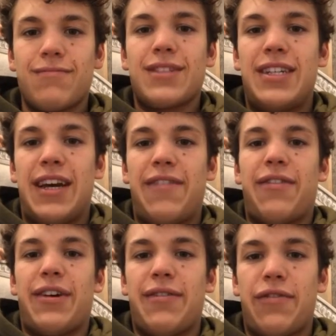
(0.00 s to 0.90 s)

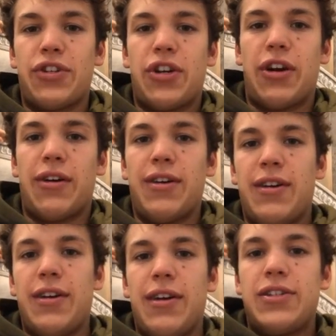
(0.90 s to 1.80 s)
Definitely, for sure.
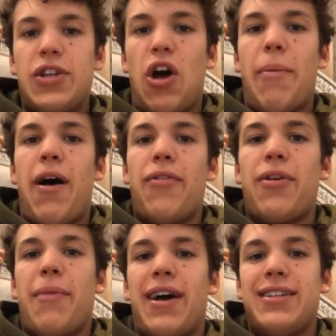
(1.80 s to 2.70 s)
It's all about
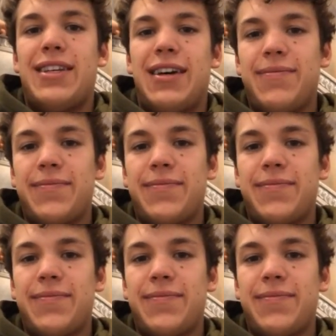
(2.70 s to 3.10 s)
the mindset.